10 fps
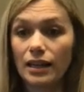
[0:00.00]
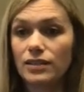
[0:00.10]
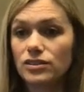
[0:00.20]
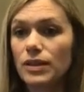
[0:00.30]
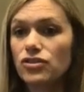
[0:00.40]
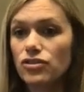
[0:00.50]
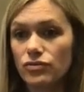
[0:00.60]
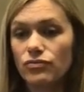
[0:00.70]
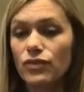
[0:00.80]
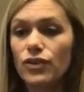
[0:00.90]
as you
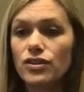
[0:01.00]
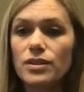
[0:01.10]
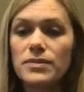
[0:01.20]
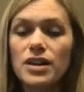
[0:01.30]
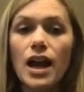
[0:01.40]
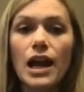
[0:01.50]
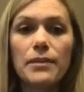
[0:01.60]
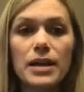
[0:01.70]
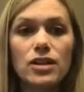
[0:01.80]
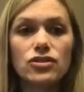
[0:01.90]
mentioned, refer to them as a
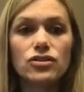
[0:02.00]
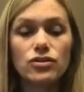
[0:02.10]
hiring manager.